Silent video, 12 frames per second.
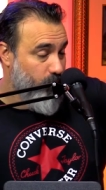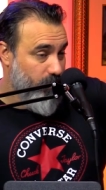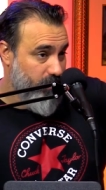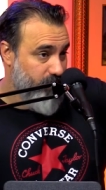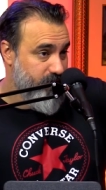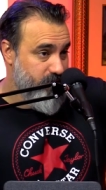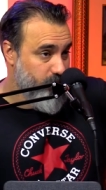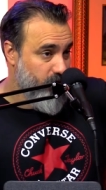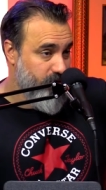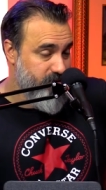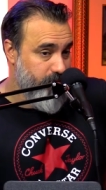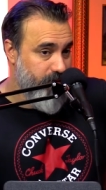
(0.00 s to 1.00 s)
work in this
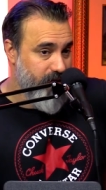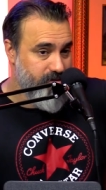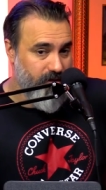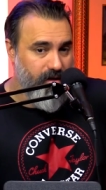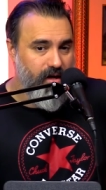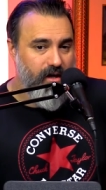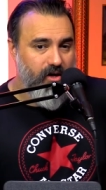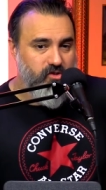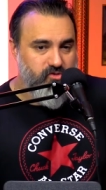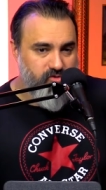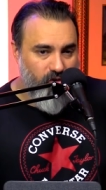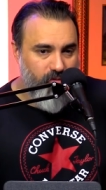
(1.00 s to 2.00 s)
movie is amazing. Yeah.
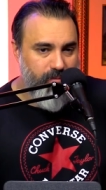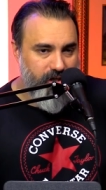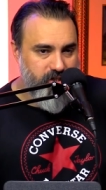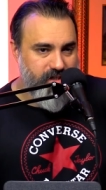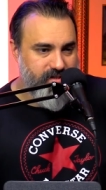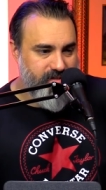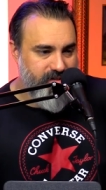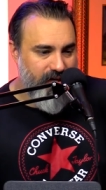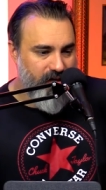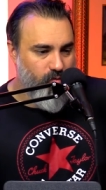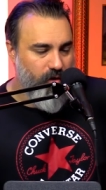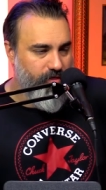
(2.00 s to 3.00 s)
So much is
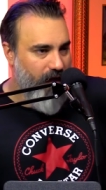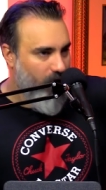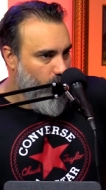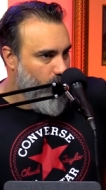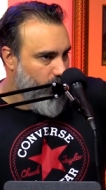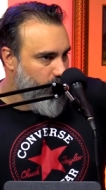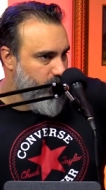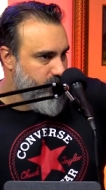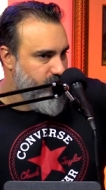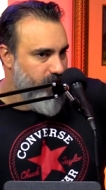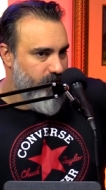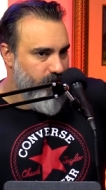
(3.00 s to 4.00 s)
said without
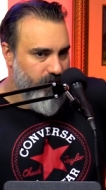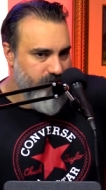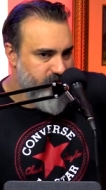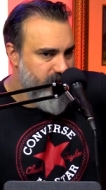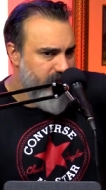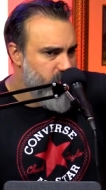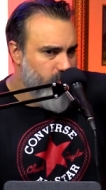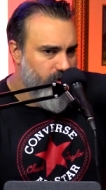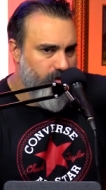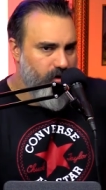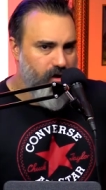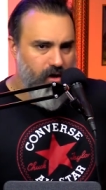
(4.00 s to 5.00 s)
words. There there are scenes
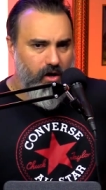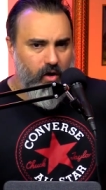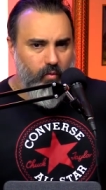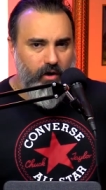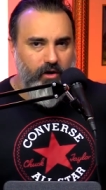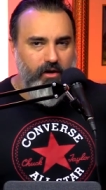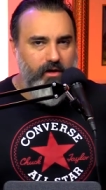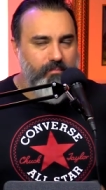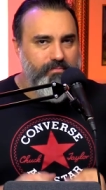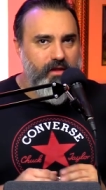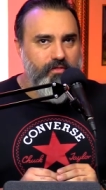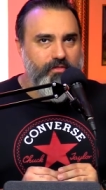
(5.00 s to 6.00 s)
where where
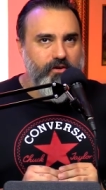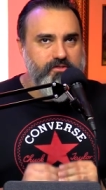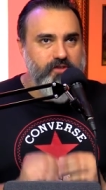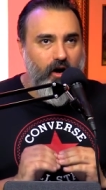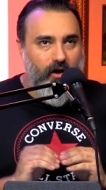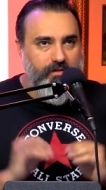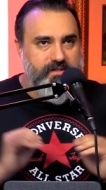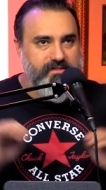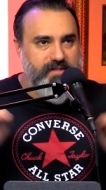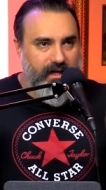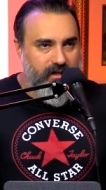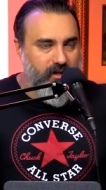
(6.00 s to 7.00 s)
there's all this
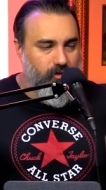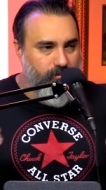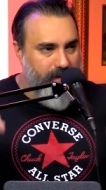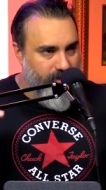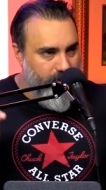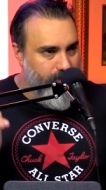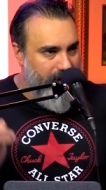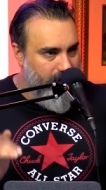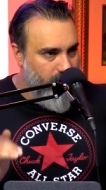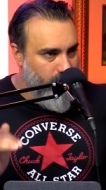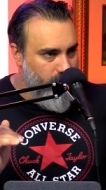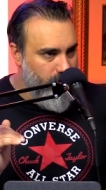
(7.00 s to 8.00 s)
technical
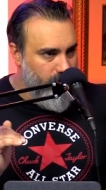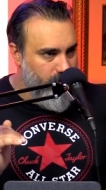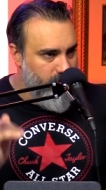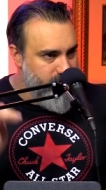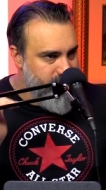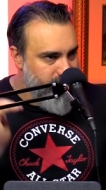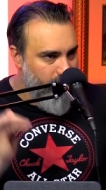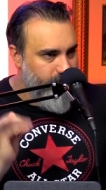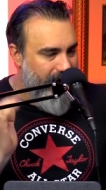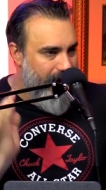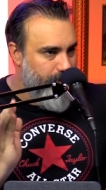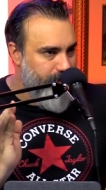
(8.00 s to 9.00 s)
mathematical stuff
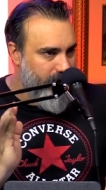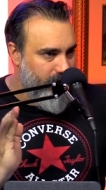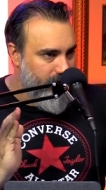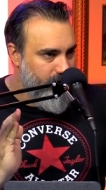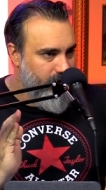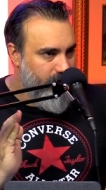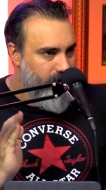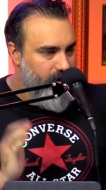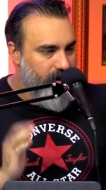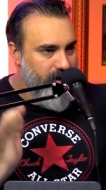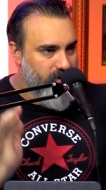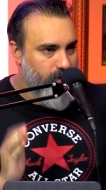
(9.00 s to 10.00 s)
happening
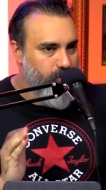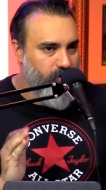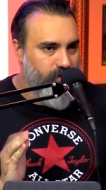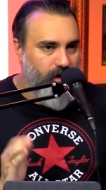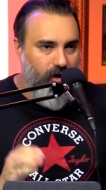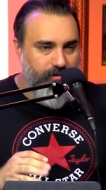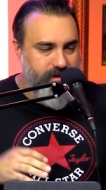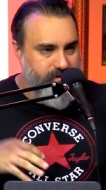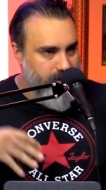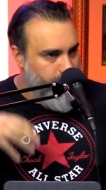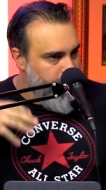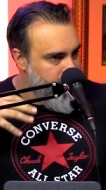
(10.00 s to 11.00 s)
in the movie. All these
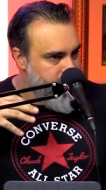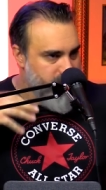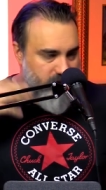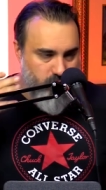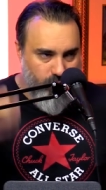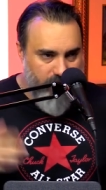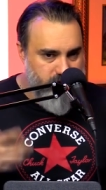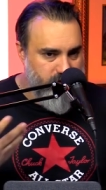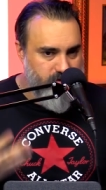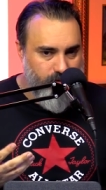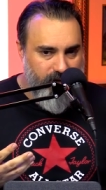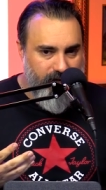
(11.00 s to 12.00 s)
different
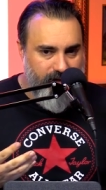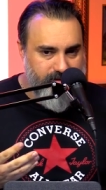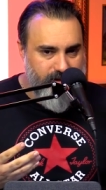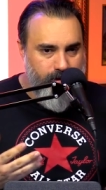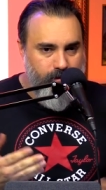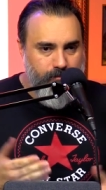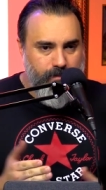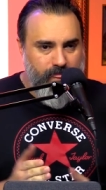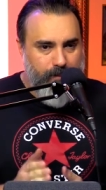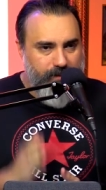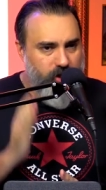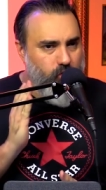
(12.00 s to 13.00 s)
situations arise
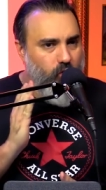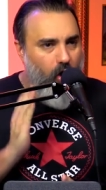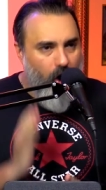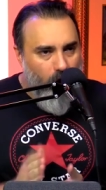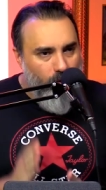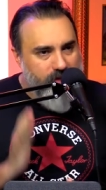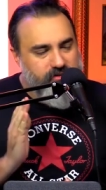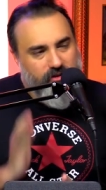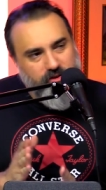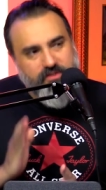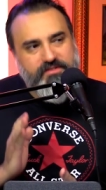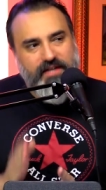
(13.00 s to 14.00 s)
but you always
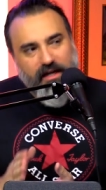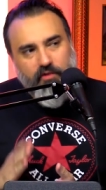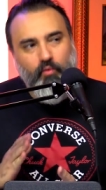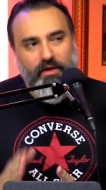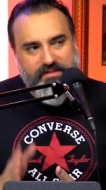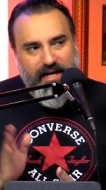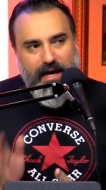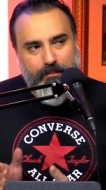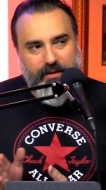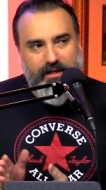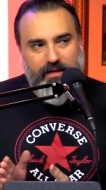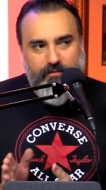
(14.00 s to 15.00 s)
understand what's
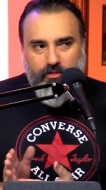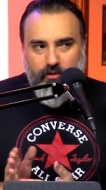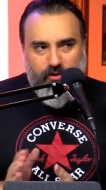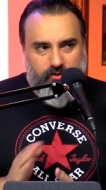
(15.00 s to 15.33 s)
happening, even though